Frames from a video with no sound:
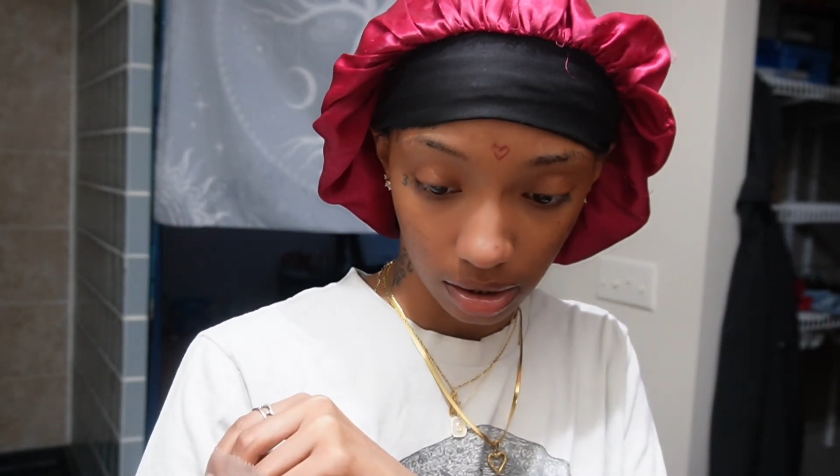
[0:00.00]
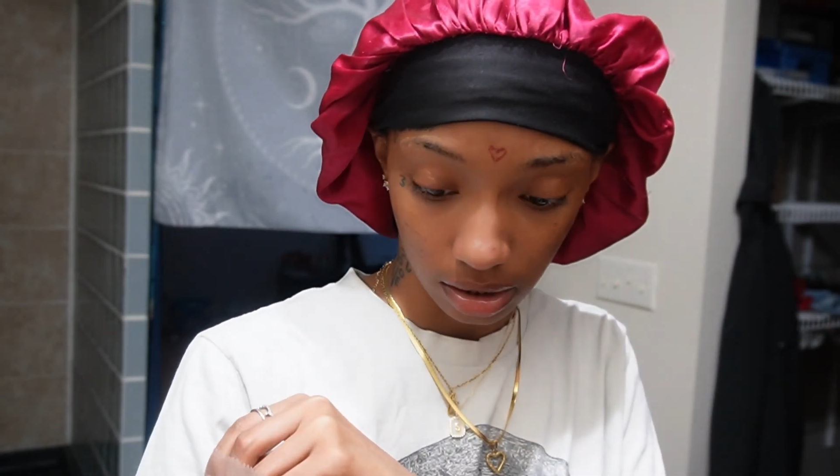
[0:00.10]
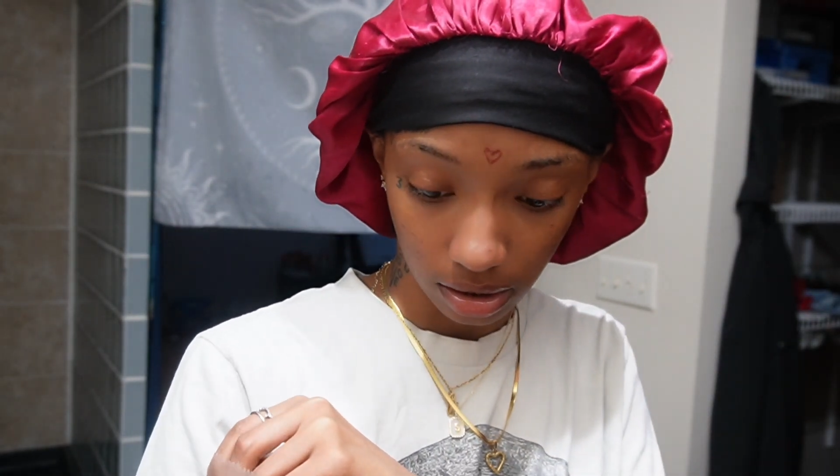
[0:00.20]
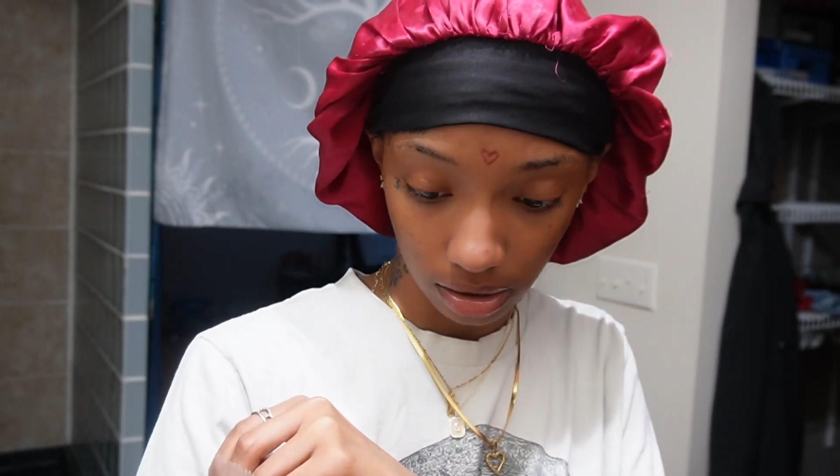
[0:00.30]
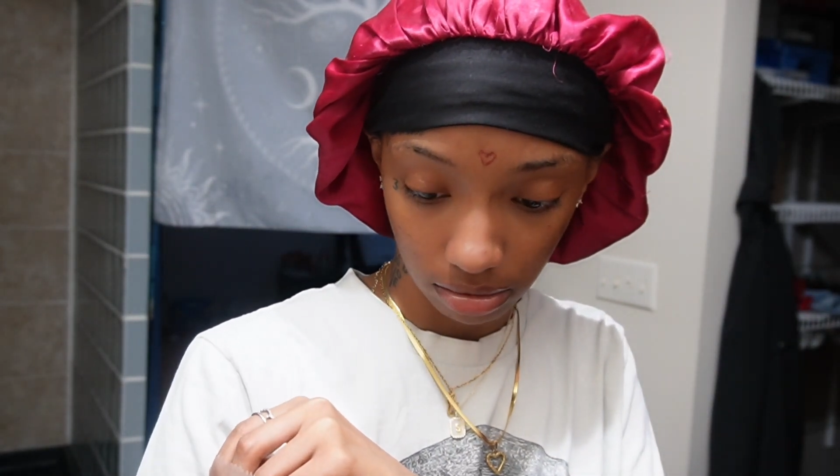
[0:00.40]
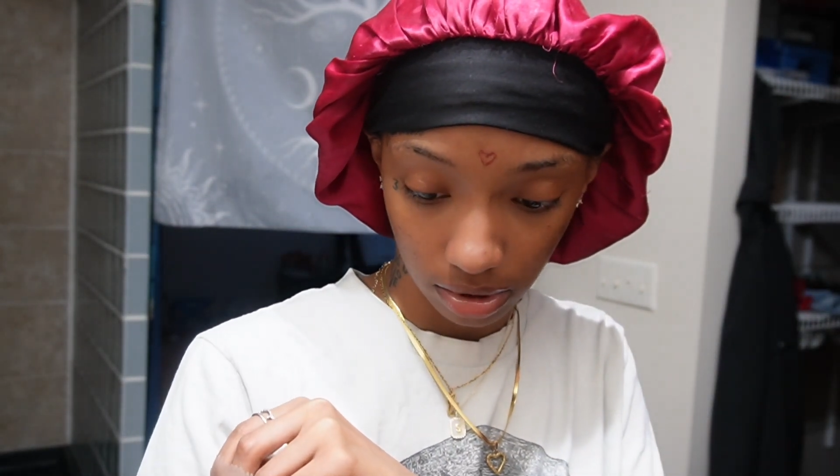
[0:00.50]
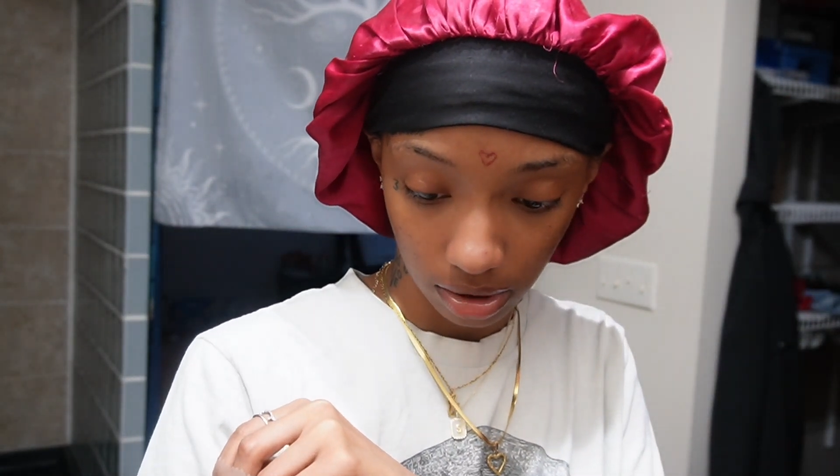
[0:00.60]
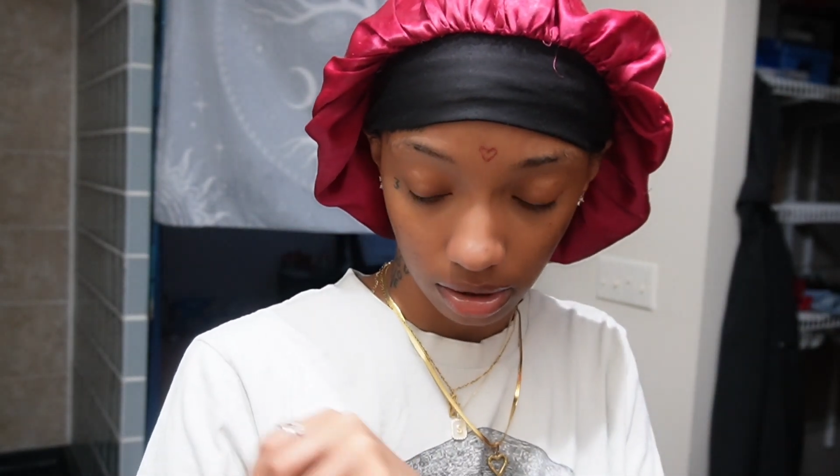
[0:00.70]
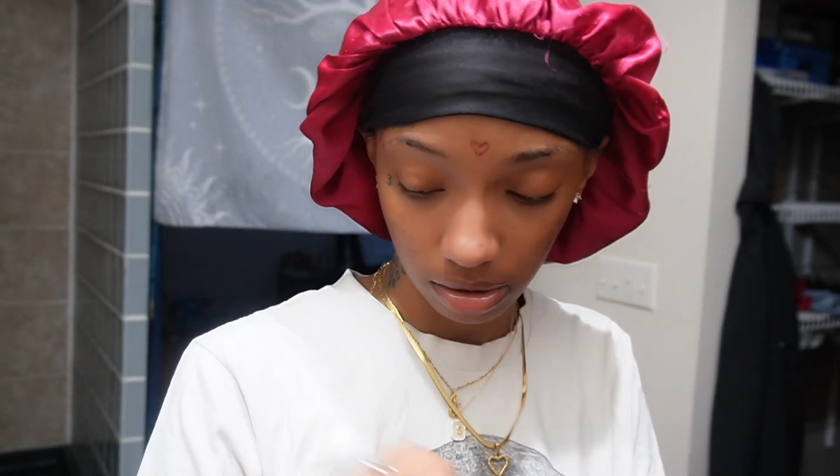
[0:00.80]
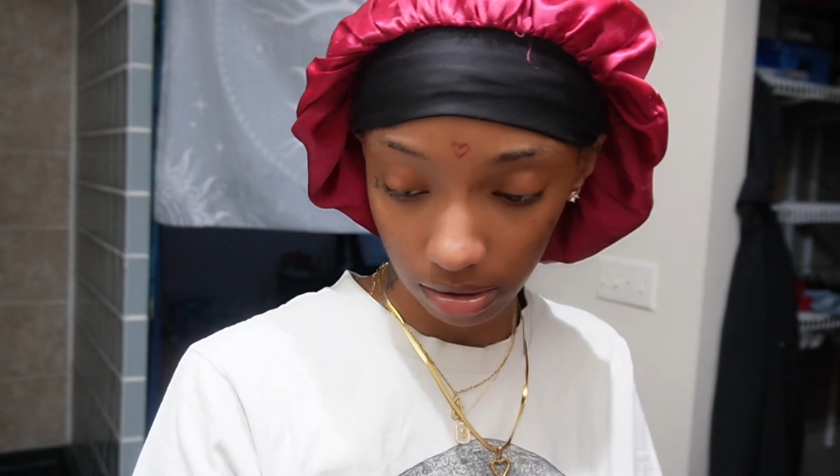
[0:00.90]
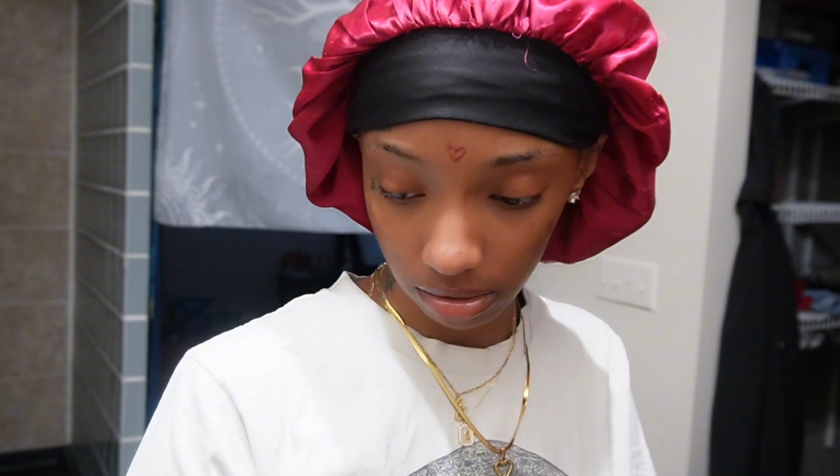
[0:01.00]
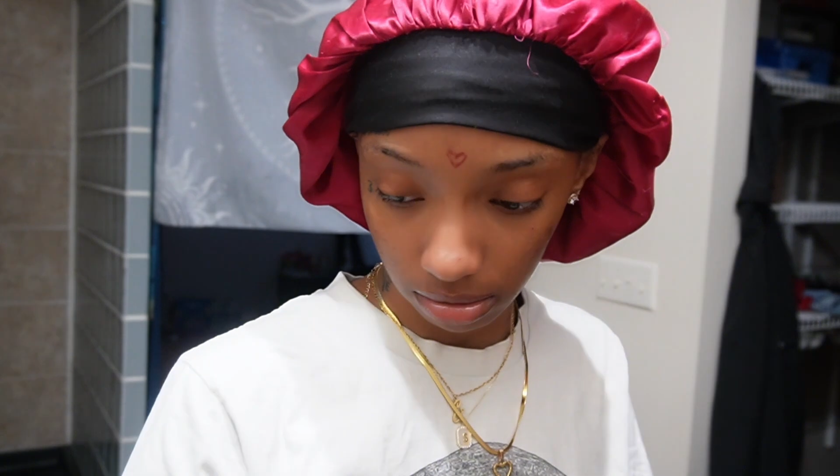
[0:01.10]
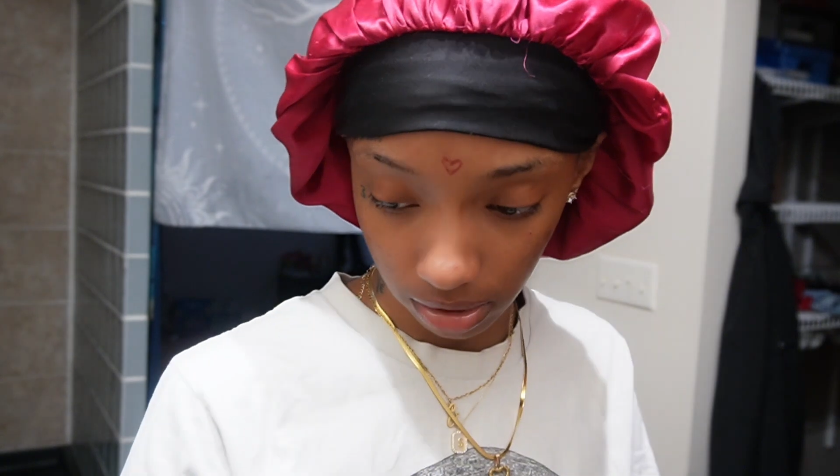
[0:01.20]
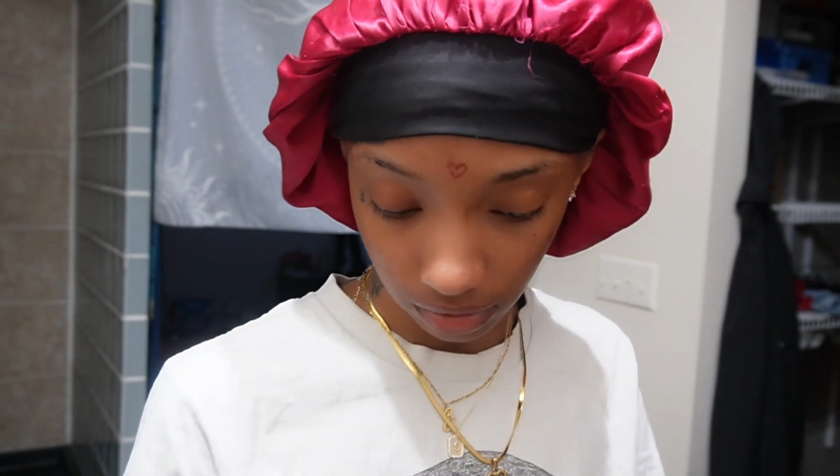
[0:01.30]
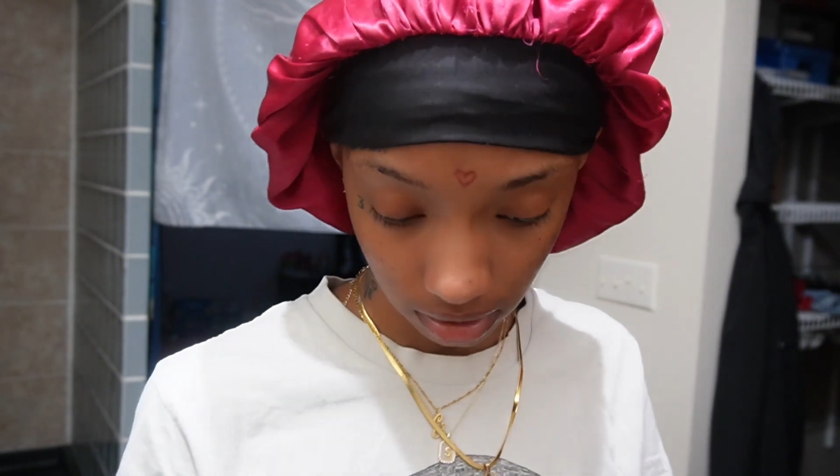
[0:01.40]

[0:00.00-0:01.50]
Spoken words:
what you call this one?